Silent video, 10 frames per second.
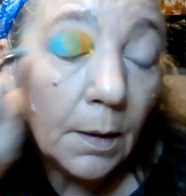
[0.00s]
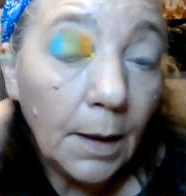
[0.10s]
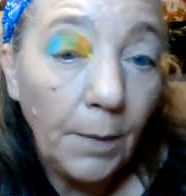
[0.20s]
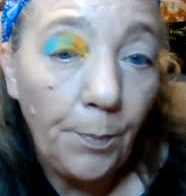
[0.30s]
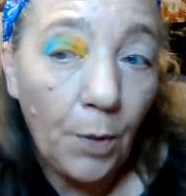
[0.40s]

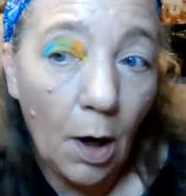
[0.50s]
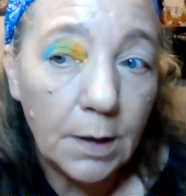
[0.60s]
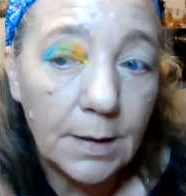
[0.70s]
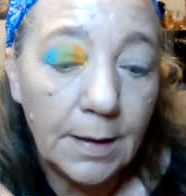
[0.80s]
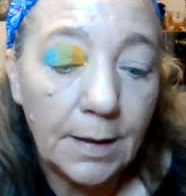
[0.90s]
Let me
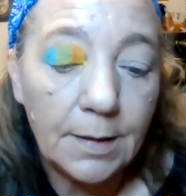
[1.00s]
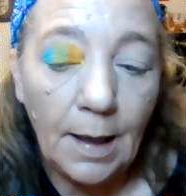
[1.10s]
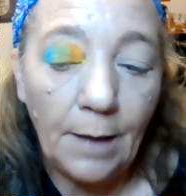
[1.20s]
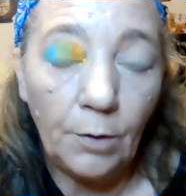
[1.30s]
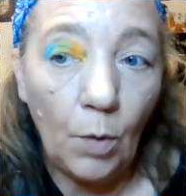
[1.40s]
pause this.
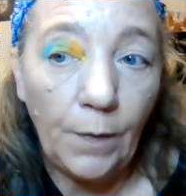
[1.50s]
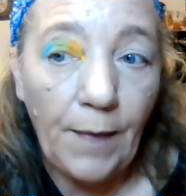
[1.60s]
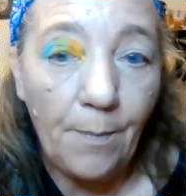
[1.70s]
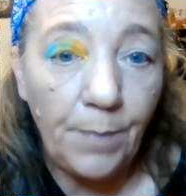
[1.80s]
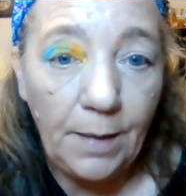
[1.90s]
I don't know what
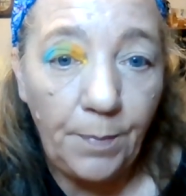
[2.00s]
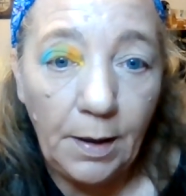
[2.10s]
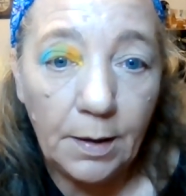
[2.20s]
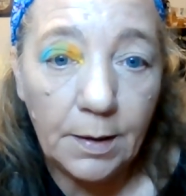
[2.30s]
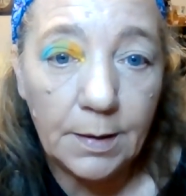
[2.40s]
that
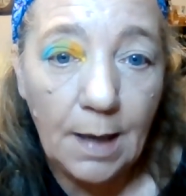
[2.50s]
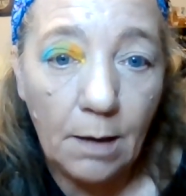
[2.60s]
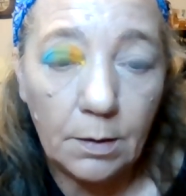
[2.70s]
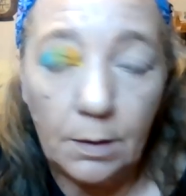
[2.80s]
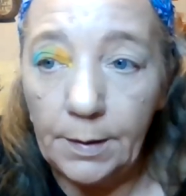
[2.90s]
beeping is
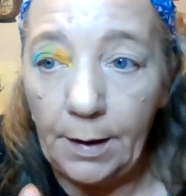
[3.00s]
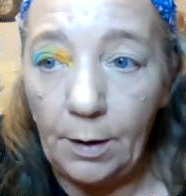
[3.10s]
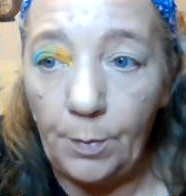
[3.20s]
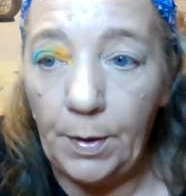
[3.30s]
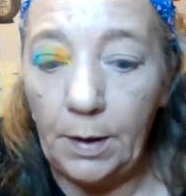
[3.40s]
out
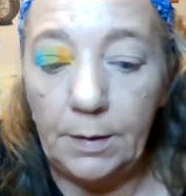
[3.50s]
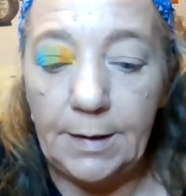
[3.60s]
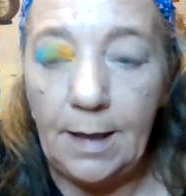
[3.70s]
there, but it